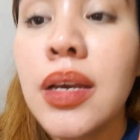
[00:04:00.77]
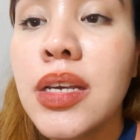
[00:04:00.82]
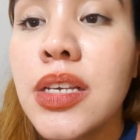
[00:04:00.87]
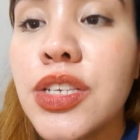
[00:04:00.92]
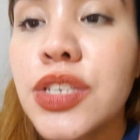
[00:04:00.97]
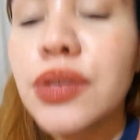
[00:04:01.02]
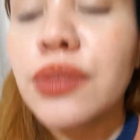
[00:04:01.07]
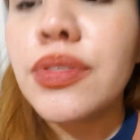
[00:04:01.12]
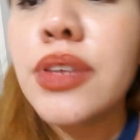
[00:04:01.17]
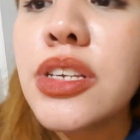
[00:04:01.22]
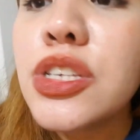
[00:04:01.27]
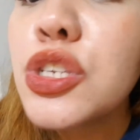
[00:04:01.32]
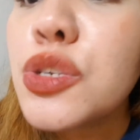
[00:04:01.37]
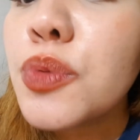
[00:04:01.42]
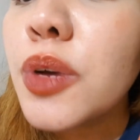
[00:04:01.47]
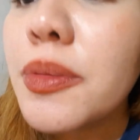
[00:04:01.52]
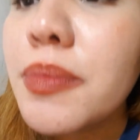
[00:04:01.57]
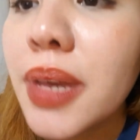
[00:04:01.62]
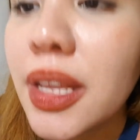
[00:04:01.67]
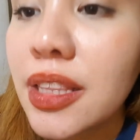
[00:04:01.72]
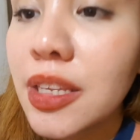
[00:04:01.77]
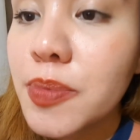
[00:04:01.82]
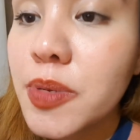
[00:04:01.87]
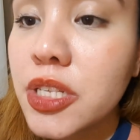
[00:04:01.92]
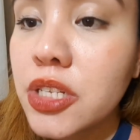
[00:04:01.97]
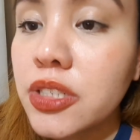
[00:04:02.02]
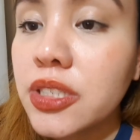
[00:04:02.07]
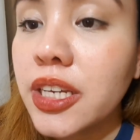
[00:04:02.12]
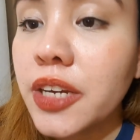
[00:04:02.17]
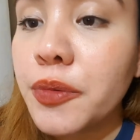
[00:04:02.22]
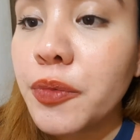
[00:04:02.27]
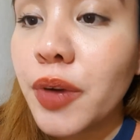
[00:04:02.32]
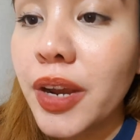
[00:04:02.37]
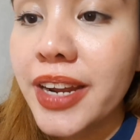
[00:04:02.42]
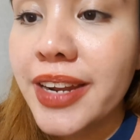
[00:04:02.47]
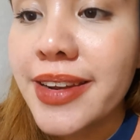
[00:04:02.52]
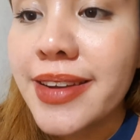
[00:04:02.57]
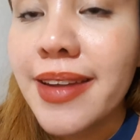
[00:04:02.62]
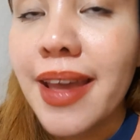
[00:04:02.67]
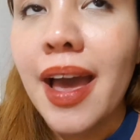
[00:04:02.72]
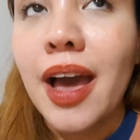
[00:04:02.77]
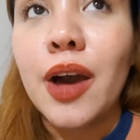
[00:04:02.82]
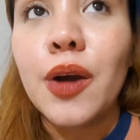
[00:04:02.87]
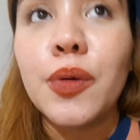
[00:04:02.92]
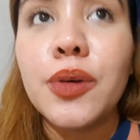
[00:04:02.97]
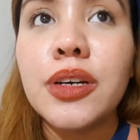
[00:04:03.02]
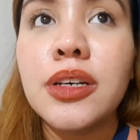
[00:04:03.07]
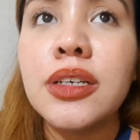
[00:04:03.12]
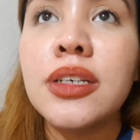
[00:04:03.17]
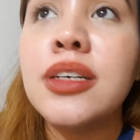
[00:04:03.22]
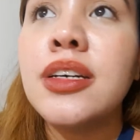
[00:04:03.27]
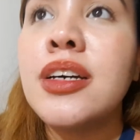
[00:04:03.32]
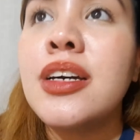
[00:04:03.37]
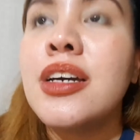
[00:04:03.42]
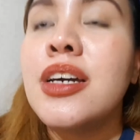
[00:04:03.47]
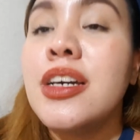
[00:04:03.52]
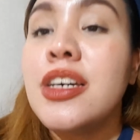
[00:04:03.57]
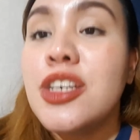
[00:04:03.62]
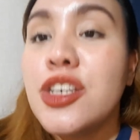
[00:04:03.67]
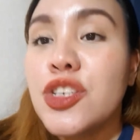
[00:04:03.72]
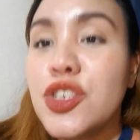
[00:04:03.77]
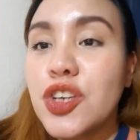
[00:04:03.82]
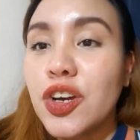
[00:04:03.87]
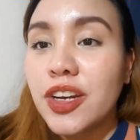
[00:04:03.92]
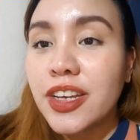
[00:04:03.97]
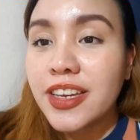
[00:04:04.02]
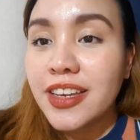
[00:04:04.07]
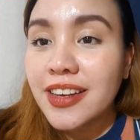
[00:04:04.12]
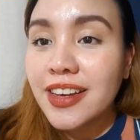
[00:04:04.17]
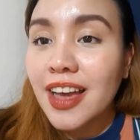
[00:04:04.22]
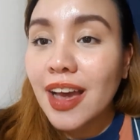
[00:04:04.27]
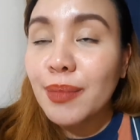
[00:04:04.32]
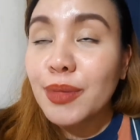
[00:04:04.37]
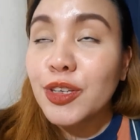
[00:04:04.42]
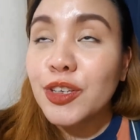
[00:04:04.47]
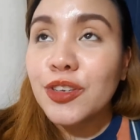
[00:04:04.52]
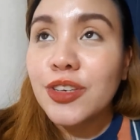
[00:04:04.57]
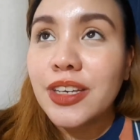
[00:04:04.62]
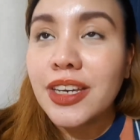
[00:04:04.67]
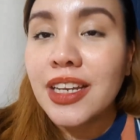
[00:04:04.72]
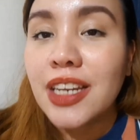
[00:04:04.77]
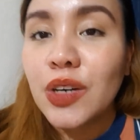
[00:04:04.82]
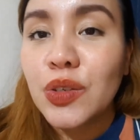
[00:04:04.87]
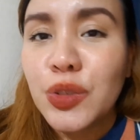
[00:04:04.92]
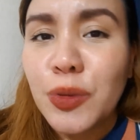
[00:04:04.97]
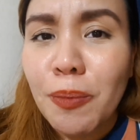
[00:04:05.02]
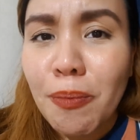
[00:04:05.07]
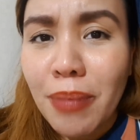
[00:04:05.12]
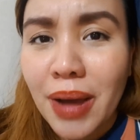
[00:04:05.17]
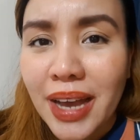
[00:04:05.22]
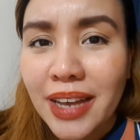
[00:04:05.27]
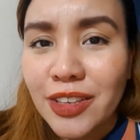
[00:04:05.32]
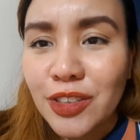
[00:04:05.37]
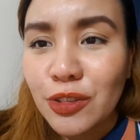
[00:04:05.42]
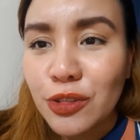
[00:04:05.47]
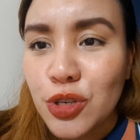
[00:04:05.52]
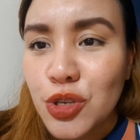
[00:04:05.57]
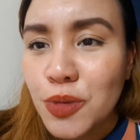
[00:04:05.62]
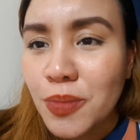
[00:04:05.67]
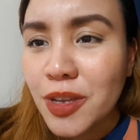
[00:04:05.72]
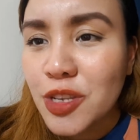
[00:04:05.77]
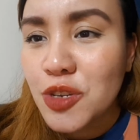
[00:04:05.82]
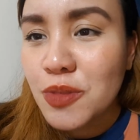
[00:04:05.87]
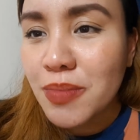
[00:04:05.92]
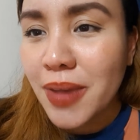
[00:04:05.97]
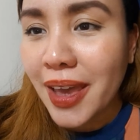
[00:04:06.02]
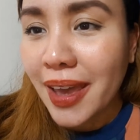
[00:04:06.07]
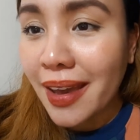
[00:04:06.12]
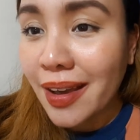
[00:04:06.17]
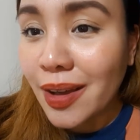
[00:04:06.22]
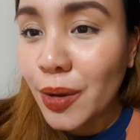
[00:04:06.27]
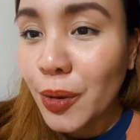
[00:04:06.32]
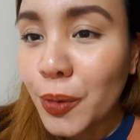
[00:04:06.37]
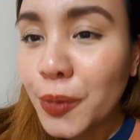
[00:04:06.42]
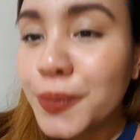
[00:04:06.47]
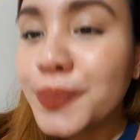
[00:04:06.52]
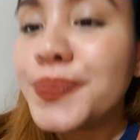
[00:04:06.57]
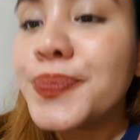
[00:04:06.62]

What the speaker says: So this is what my lips look like right now. Sorry, ginagamit ko yung ilaw ng banyo, so medyo may echo.